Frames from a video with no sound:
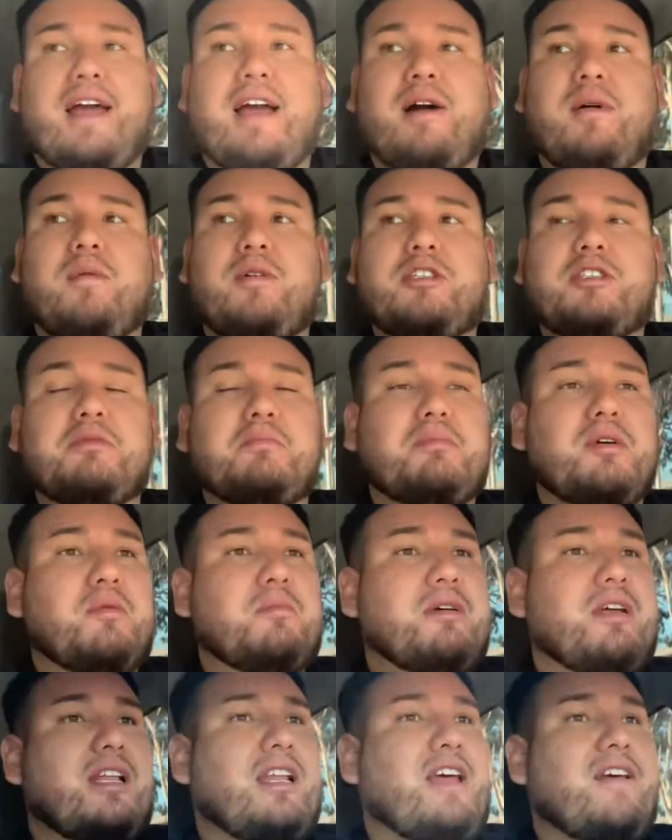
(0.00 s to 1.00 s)
I was
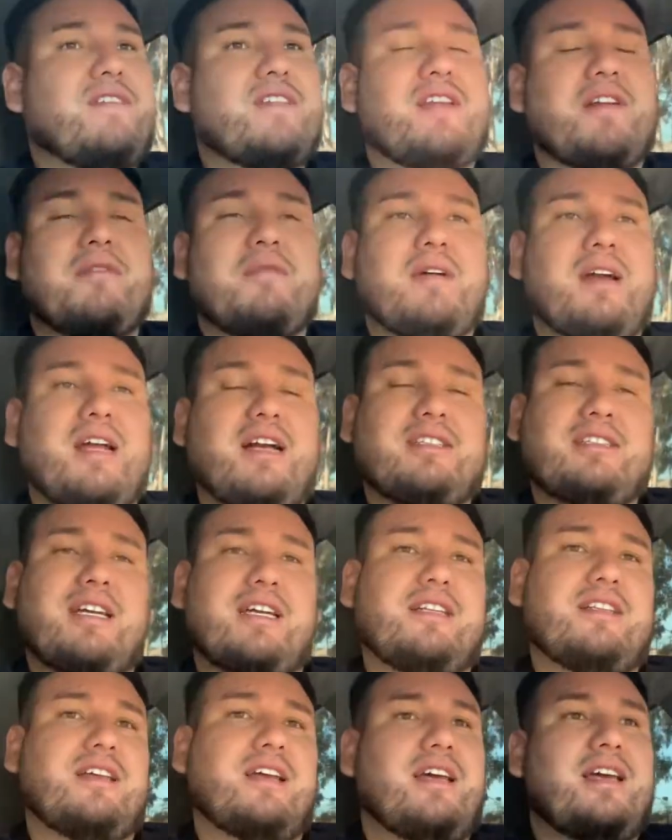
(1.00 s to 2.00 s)
booming left and right. I was
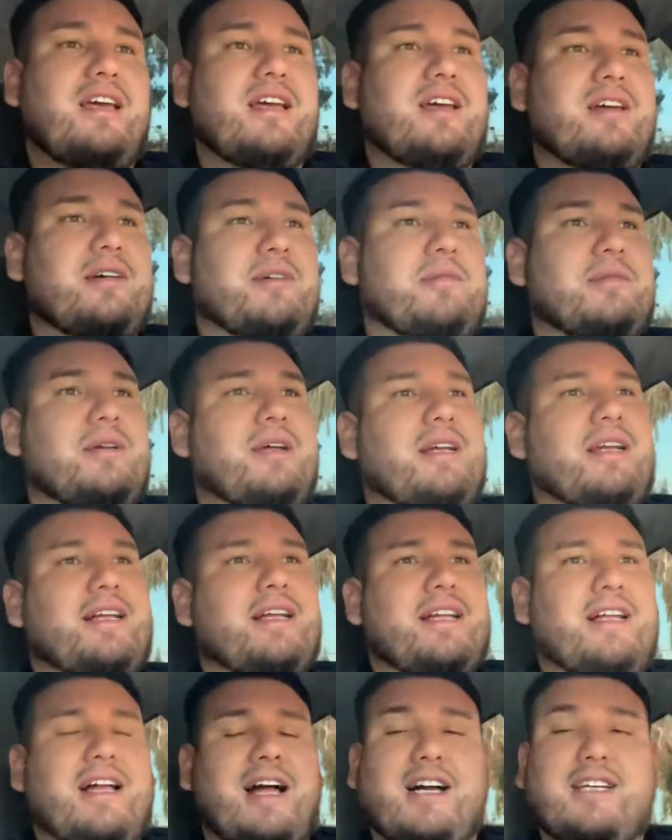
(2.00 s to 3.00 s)
like, damn.
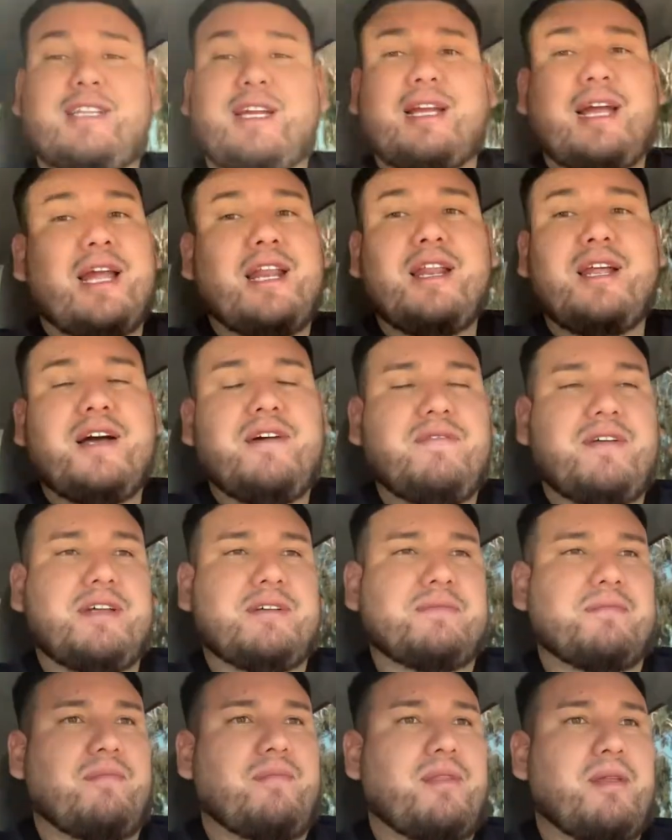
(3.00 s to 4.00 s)
I was like, I love it.
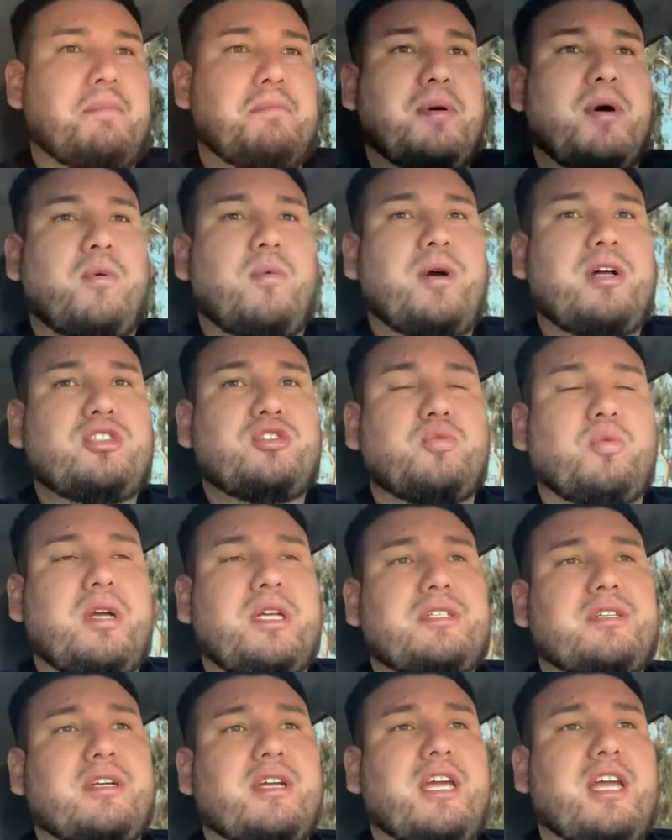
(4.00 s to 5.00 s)
But once
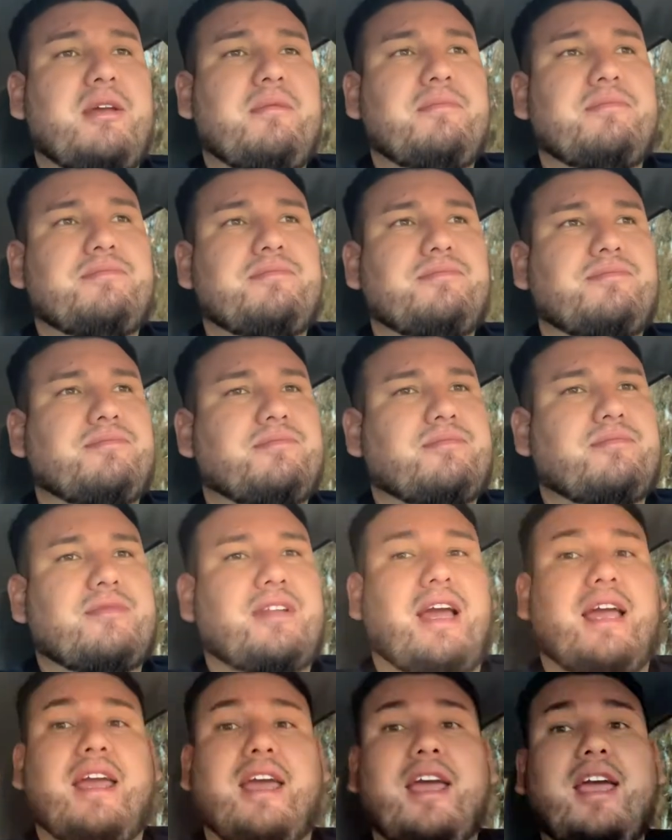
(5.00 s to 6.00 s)
winter came,
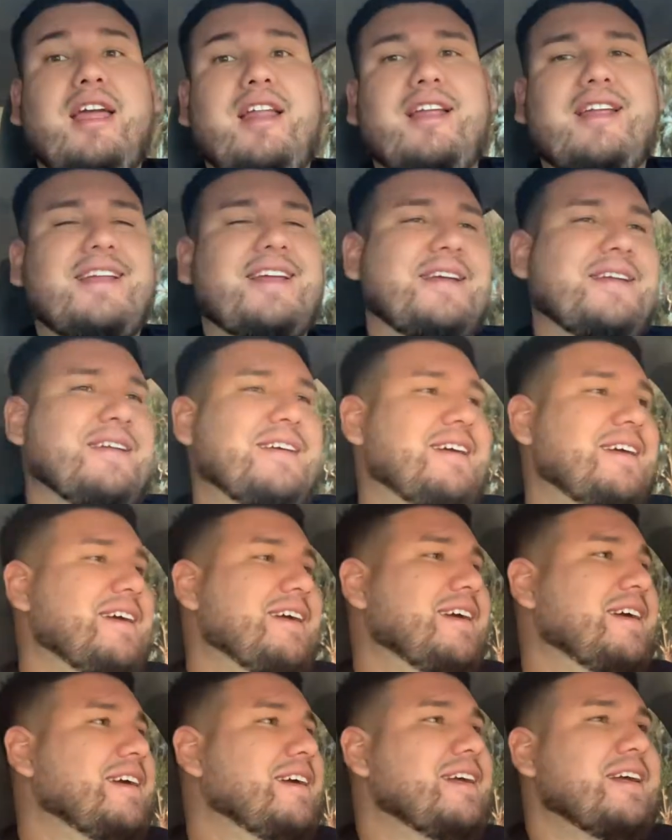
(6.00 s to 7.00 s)
I hated it.
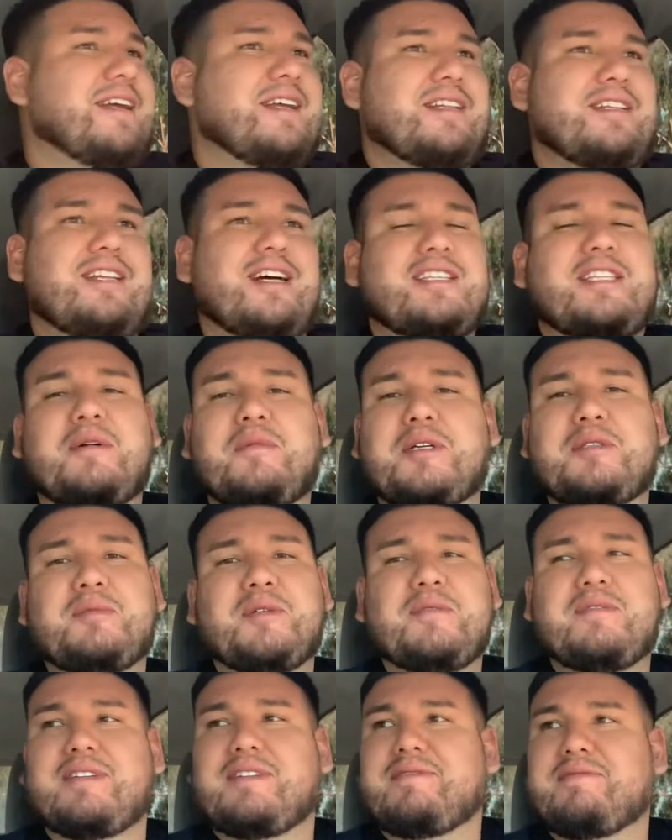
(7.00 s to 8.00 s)
Nothing was
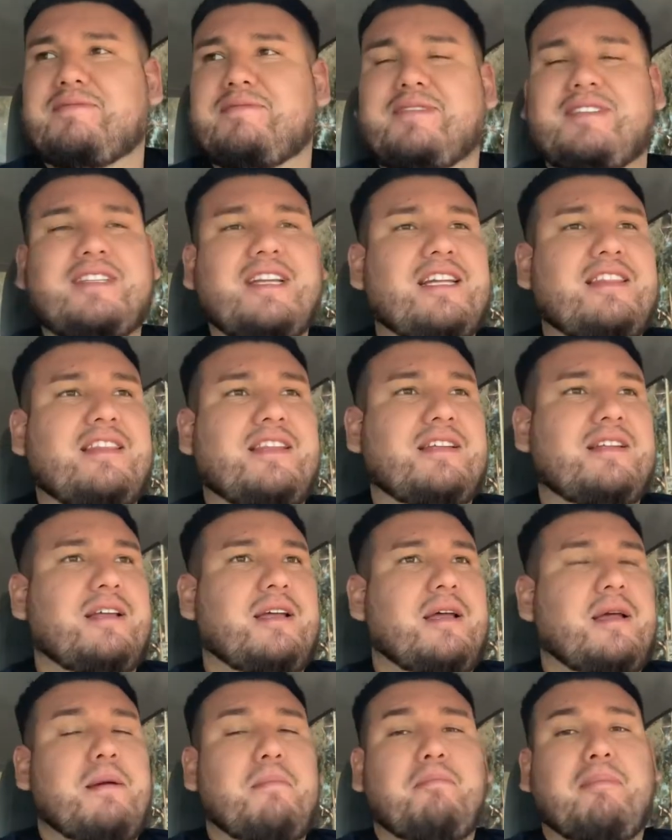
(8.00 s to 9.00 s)
moving. Nothing.
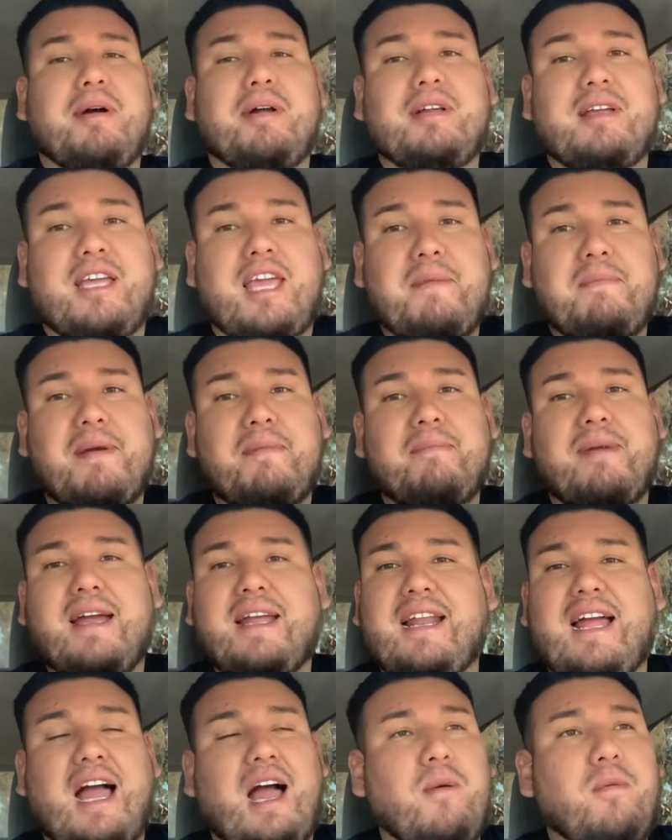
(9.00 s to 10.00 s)
But keep in
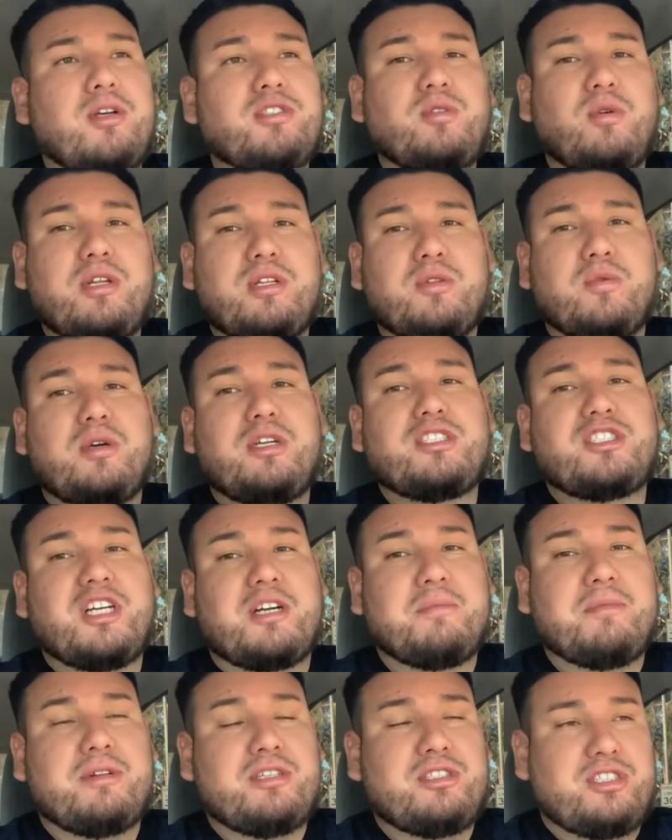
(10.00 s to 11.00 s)
mind, I was only doing
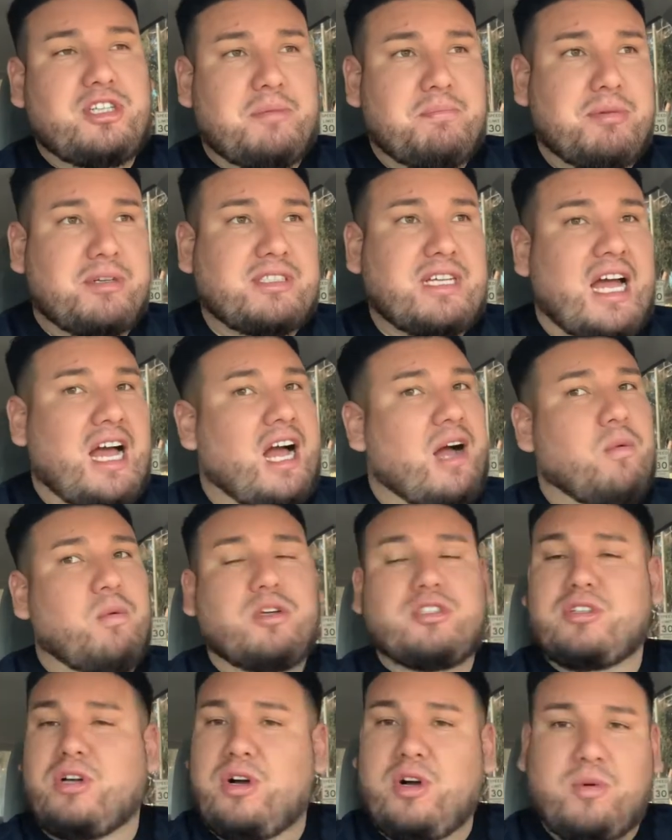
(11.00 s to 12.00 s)
jump jumpers. I
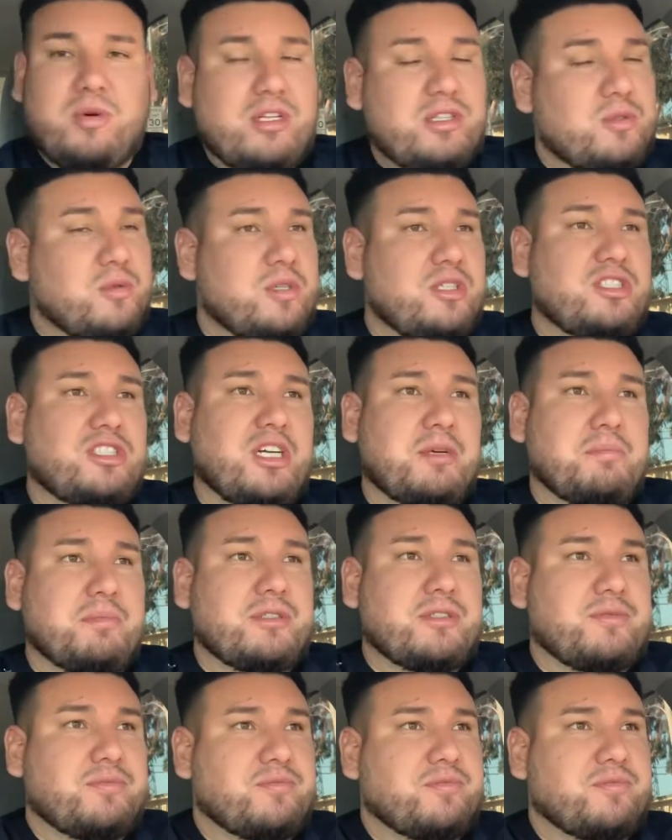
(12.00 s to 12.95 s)
was only doing jumpers.